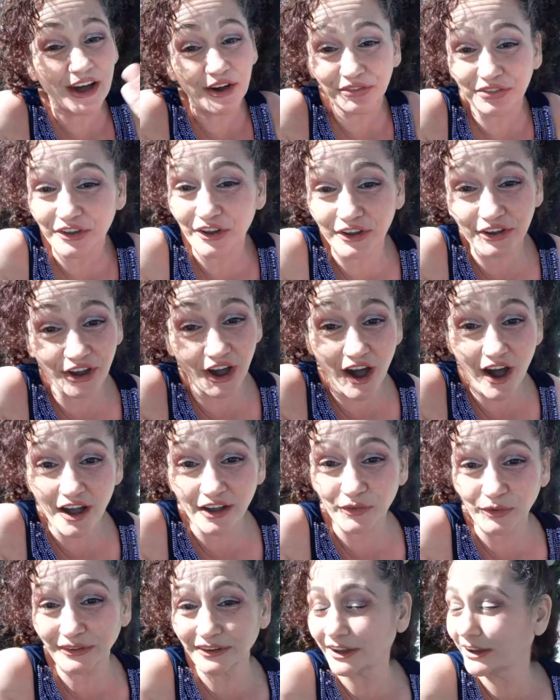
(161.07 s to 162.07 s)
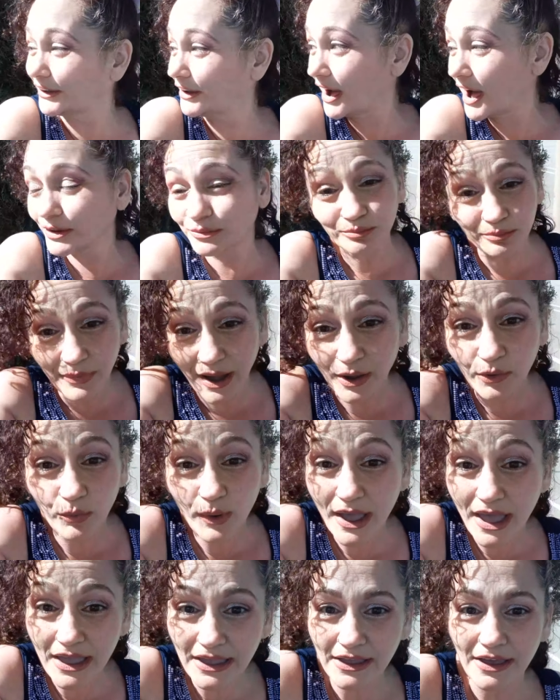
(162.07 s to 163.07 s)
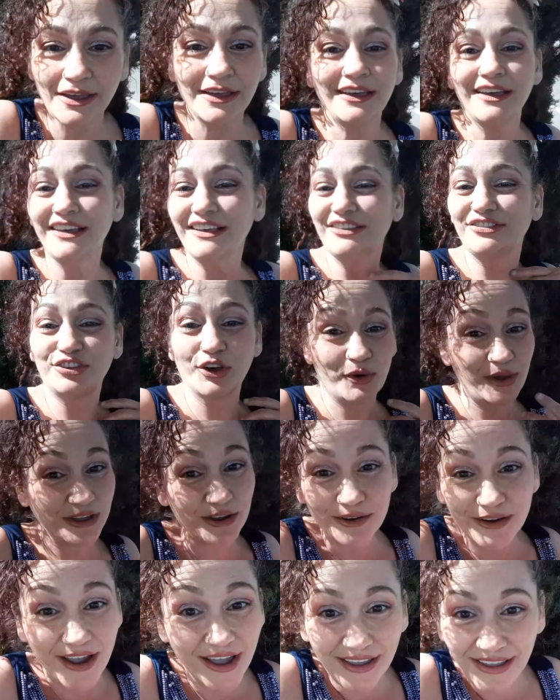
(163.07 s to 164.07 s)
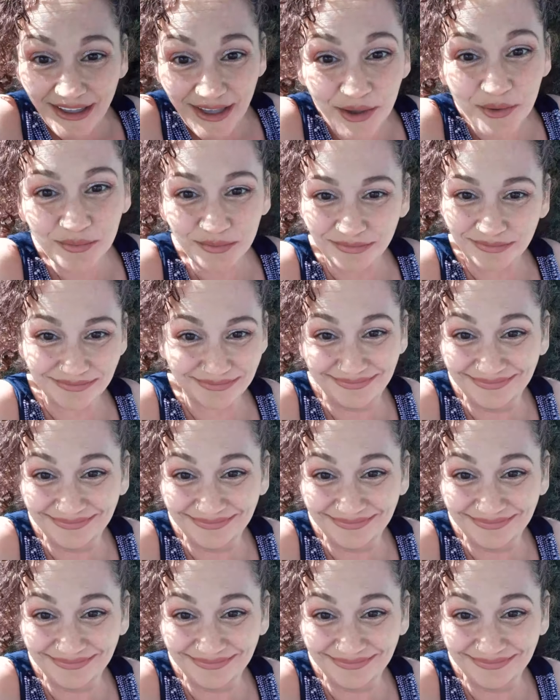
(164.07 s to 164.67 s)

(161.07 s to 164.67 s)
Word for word: out their cock and it got in my way. So here I am